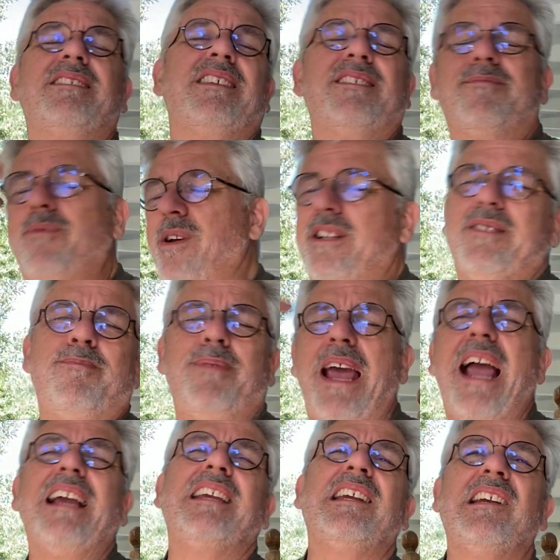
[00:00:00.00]
that's
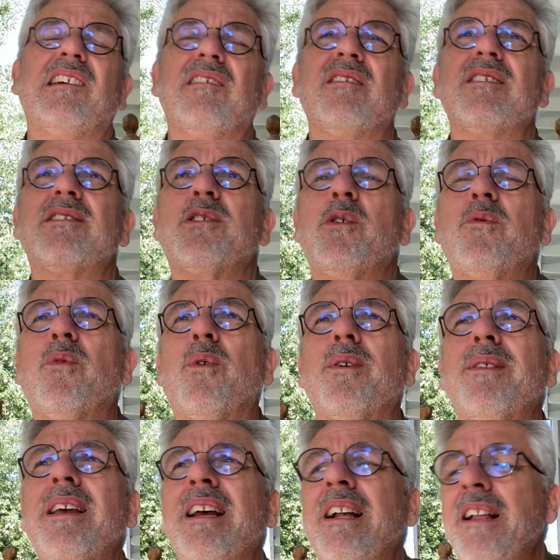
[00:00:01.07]
back here, and so
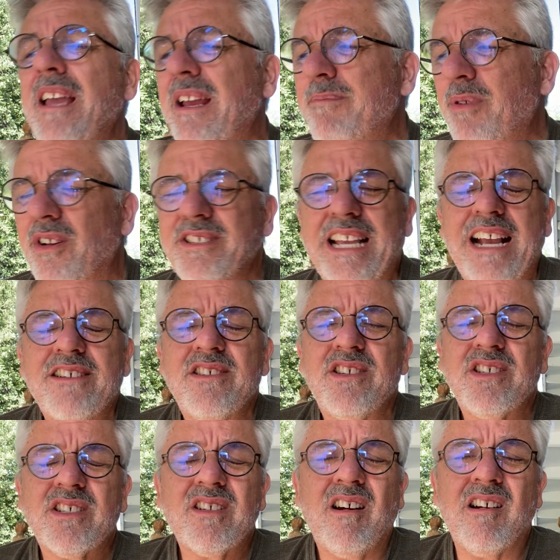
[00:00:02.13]
forth. And Paul's actually
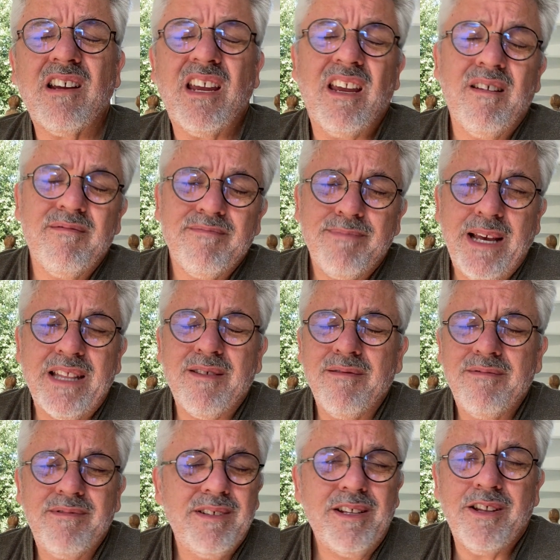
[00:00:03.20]
just talking about
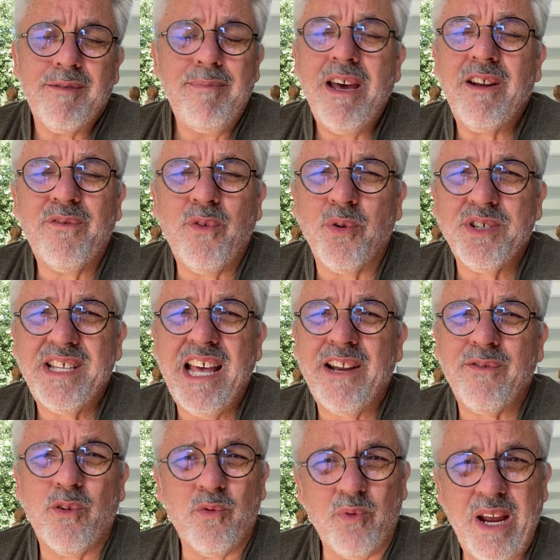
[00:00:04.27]
the metaphor is that
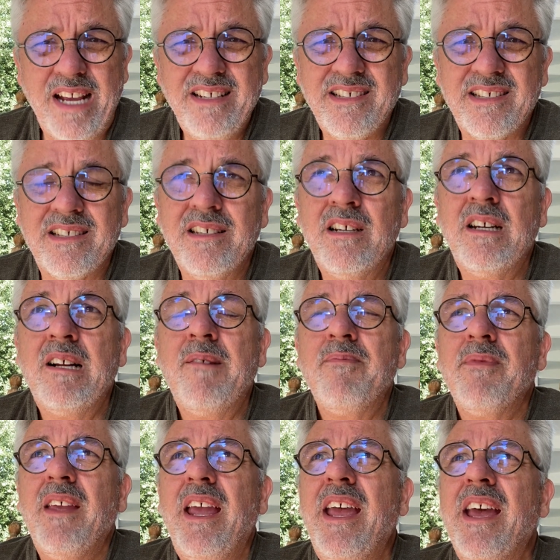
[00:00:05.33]
of a race.
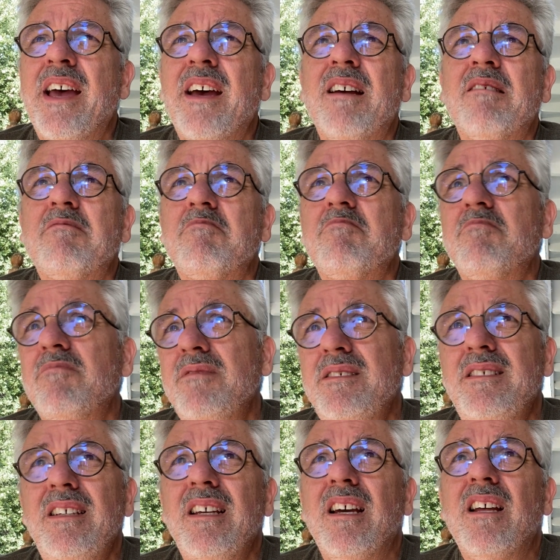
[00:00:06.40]
And
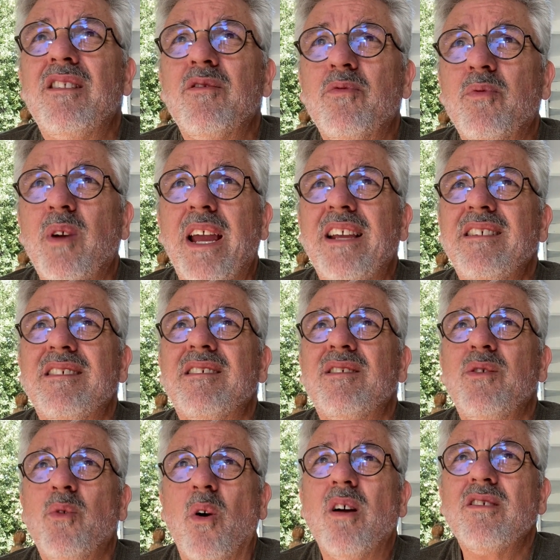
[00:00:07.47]
in the race,
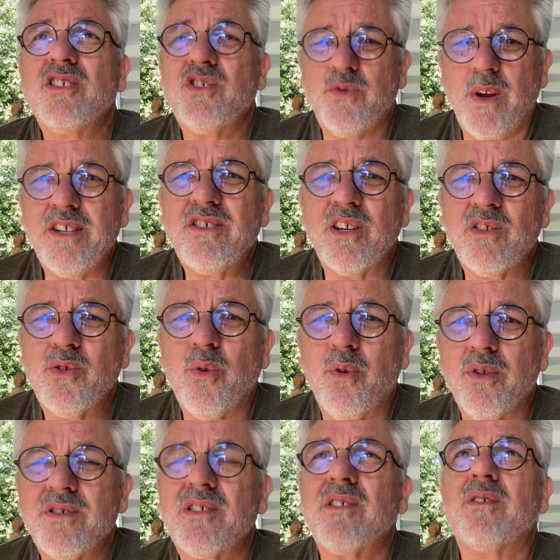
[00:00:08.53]
you are stretching
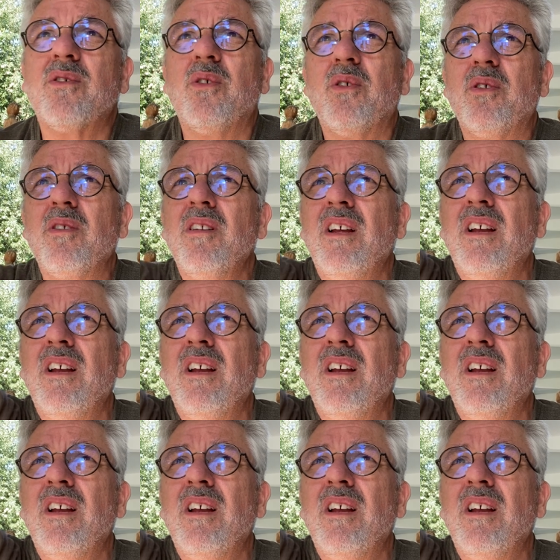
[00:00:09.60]
towards the goal,